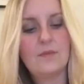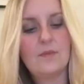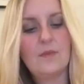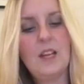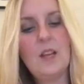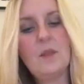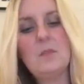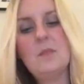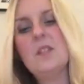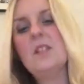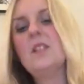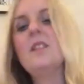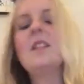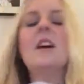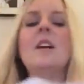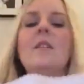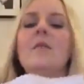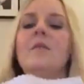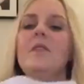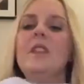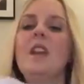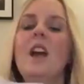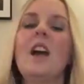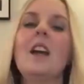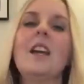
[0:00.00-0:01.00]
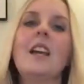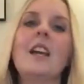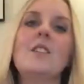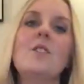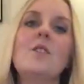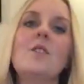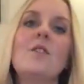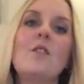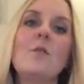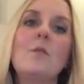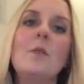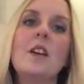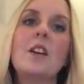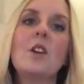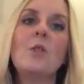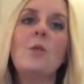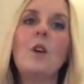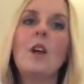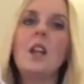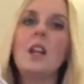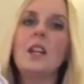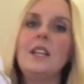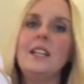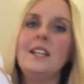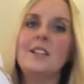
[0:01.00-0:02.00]
Let me do that. Okay, so I've got my
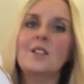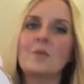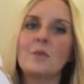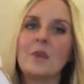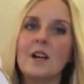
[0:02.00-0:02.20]
koala needle